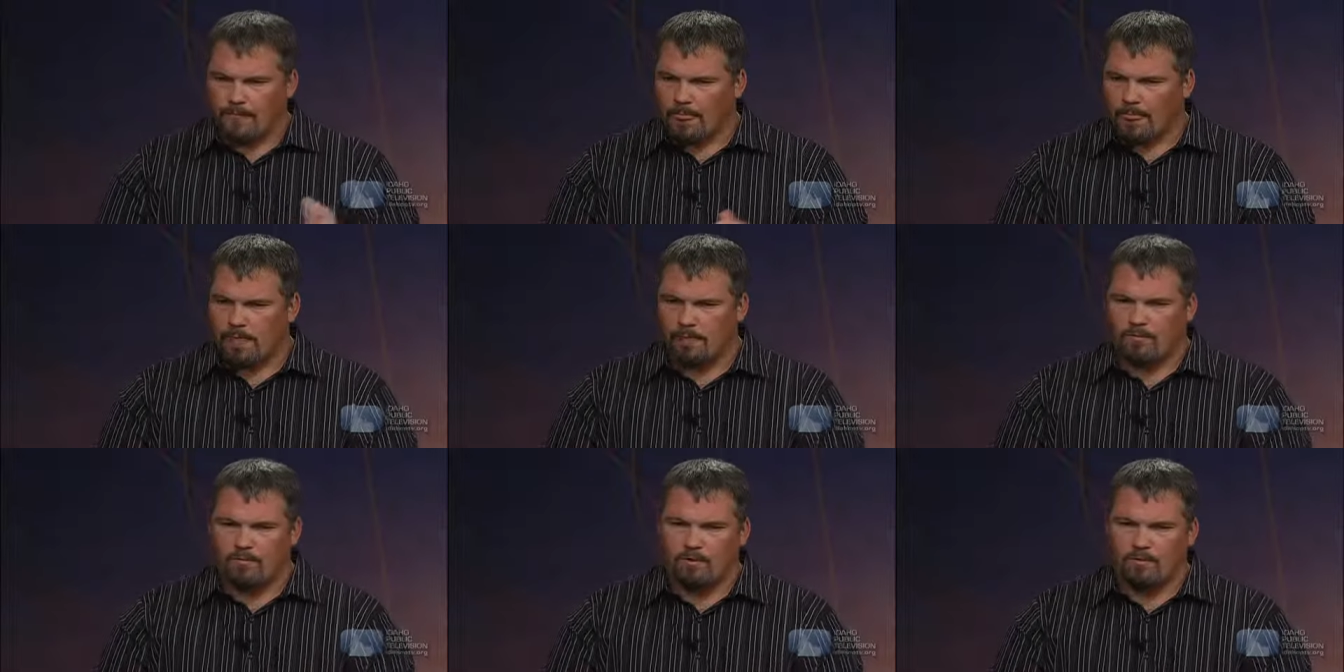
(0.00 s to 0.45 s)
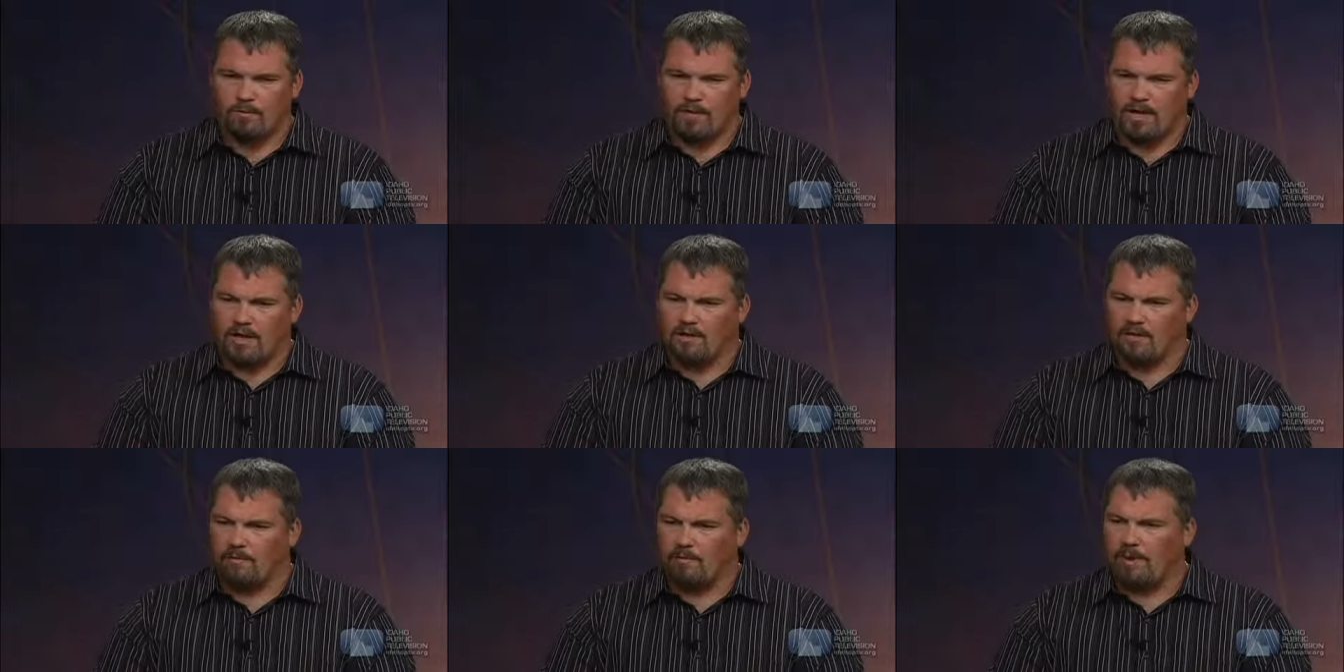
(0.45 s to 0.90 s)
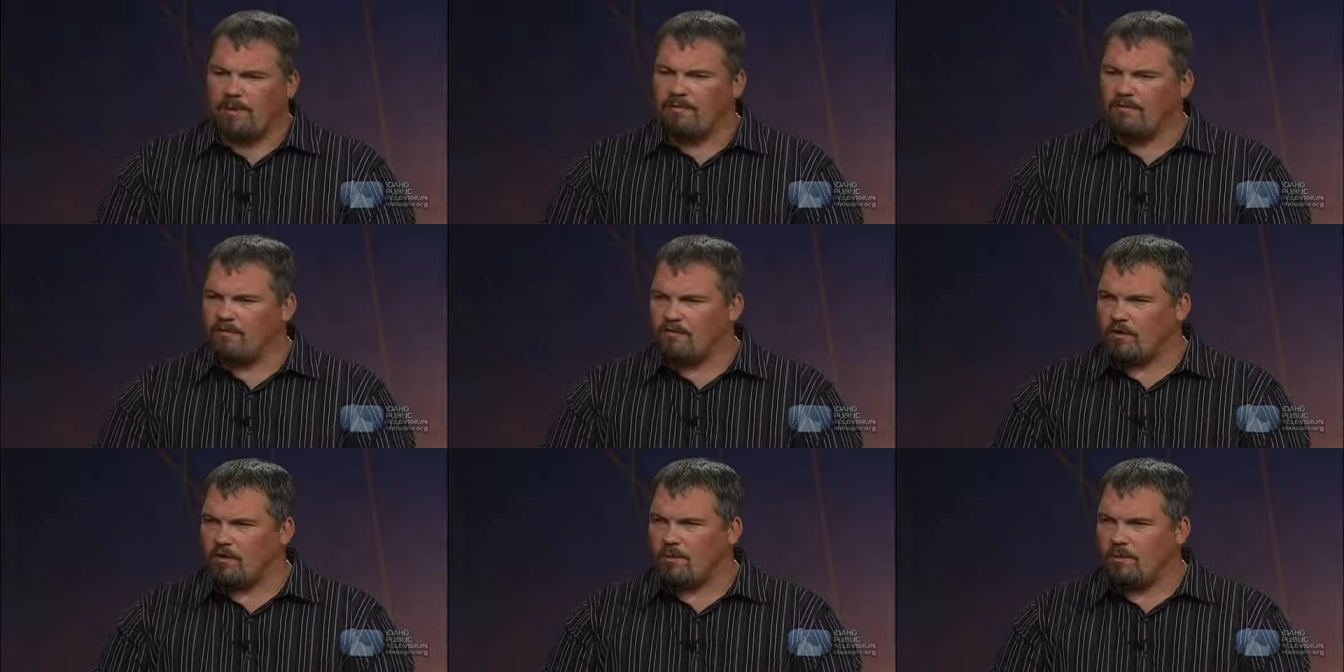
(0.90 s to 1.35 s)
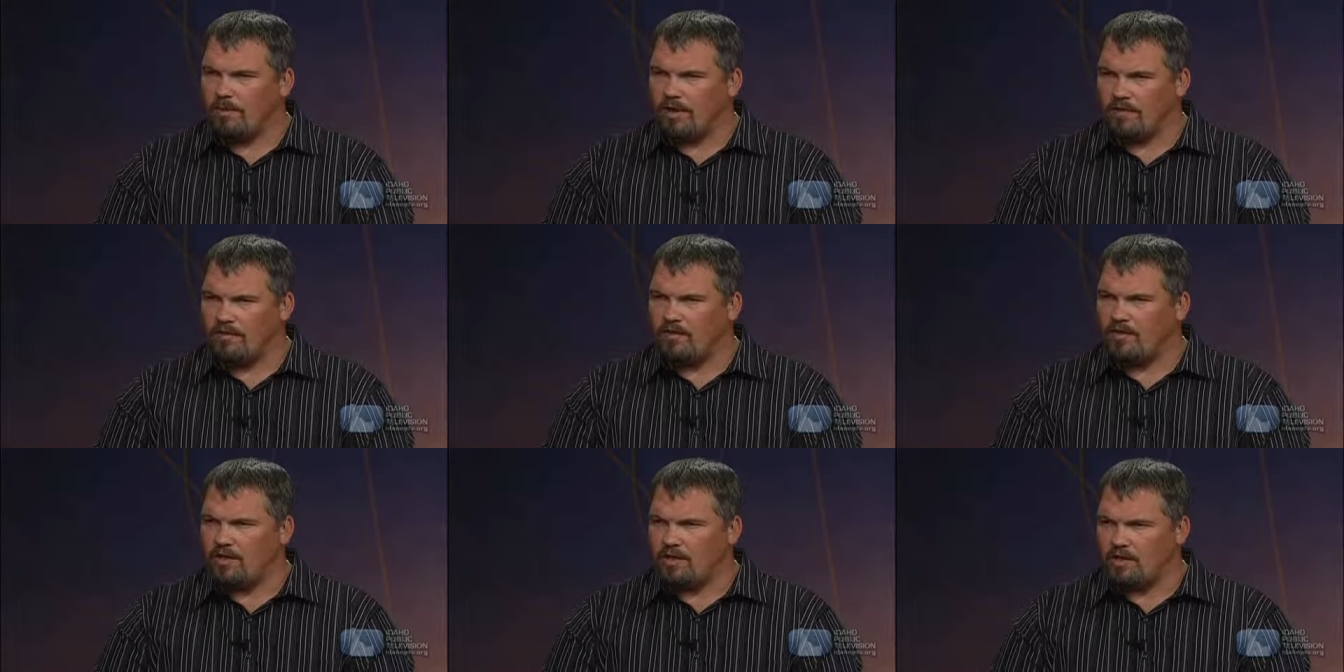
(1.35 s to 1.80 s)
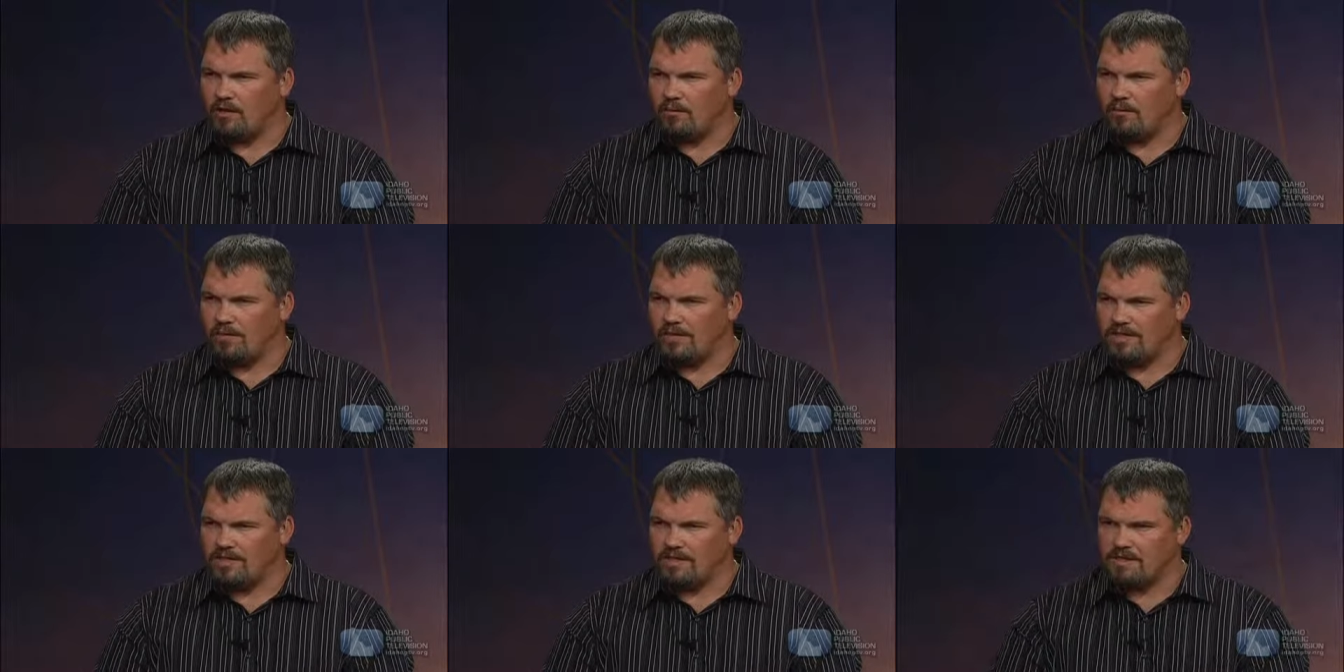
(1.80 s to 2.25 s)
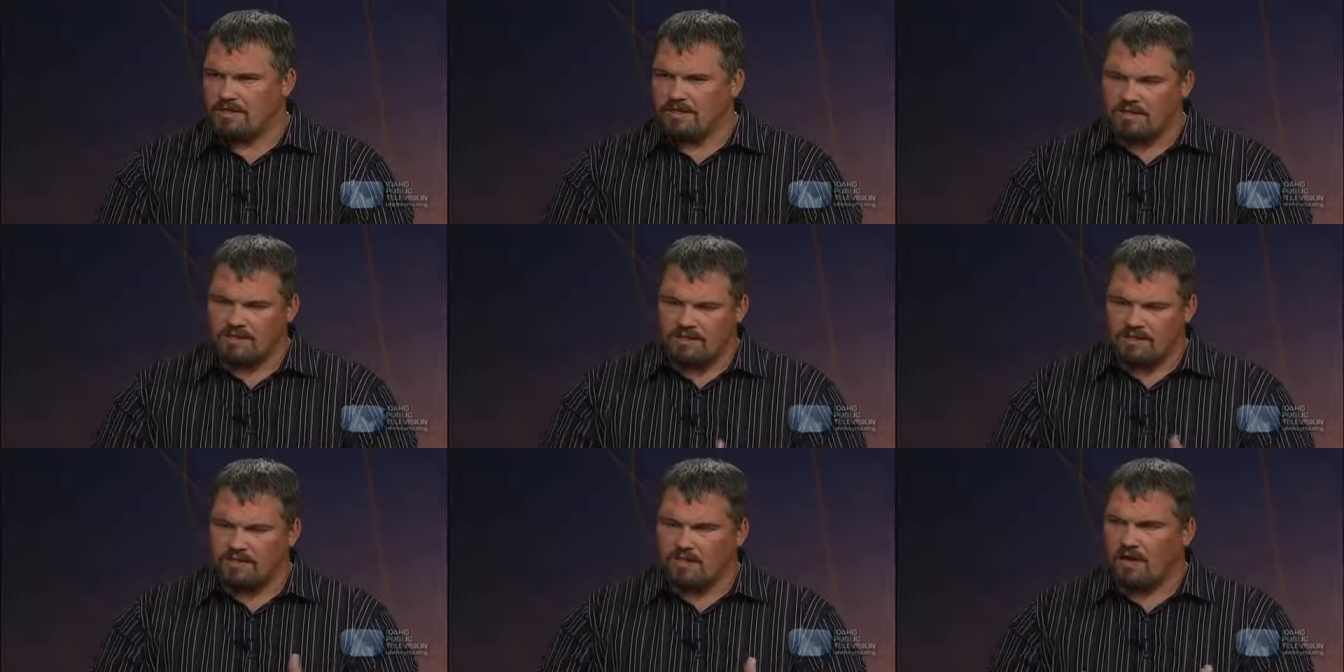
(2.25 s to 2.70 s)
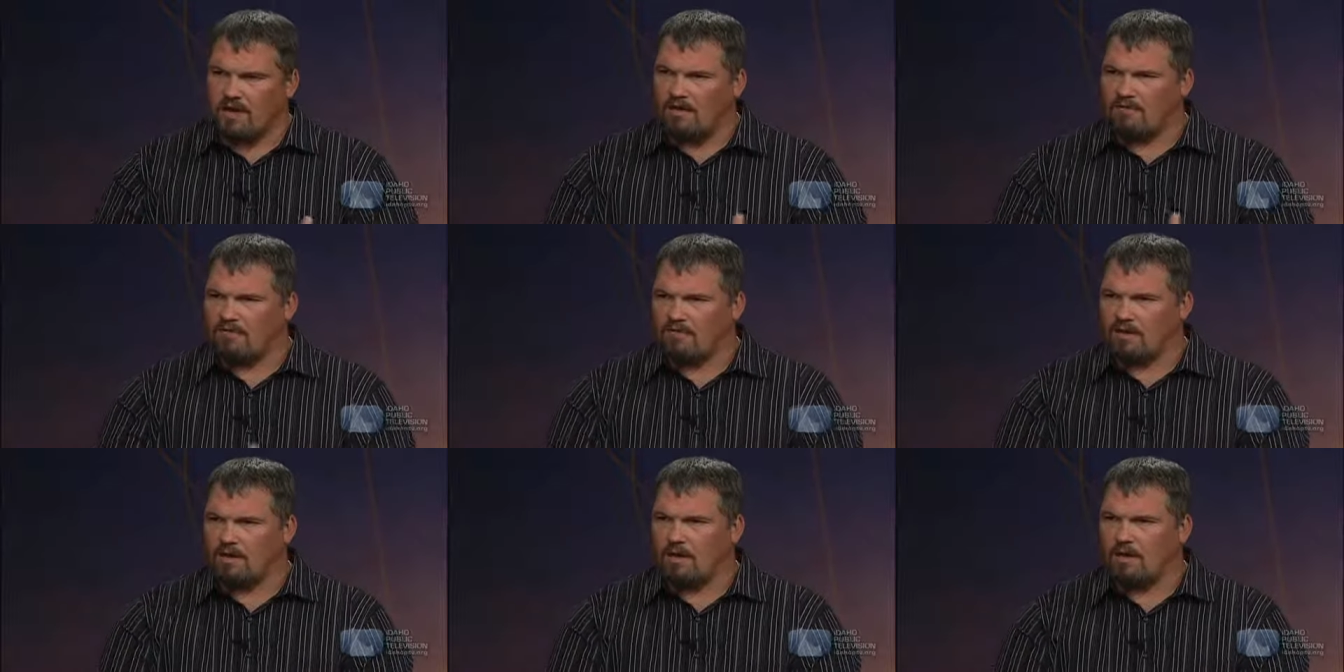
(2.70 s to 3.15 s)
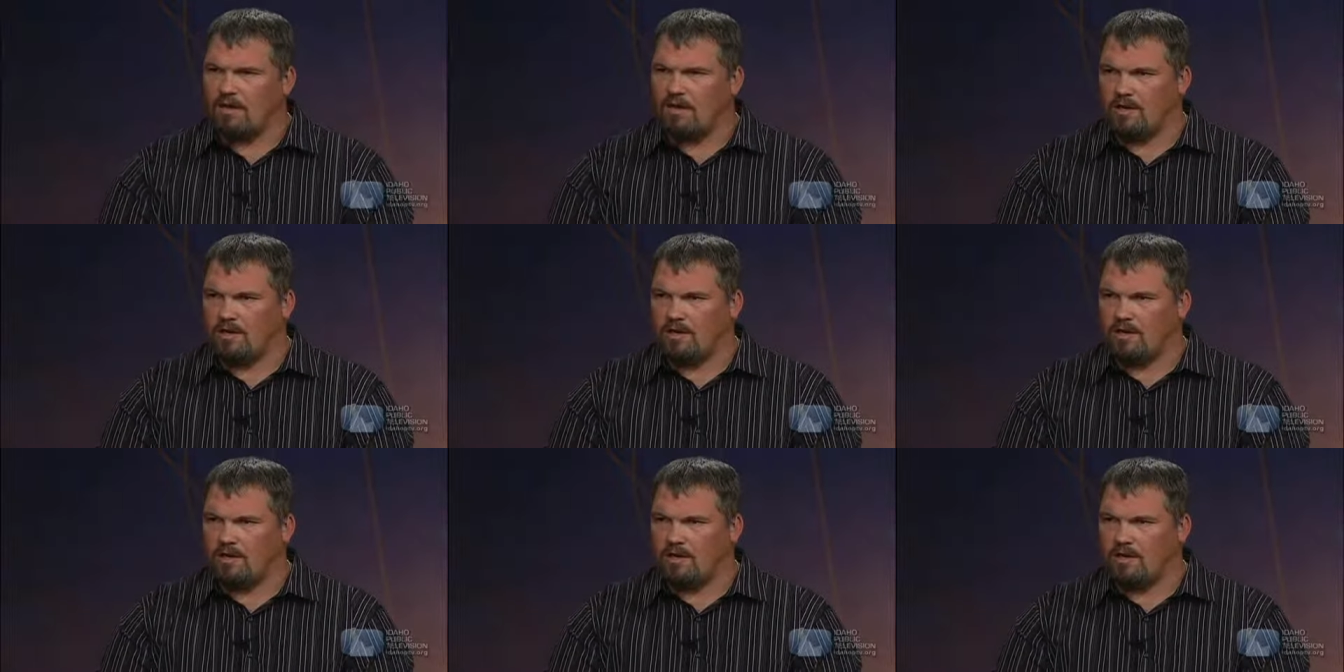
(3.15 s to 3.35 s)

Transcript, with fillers: so I'm down there maybe for a month, a year, basically just off and on.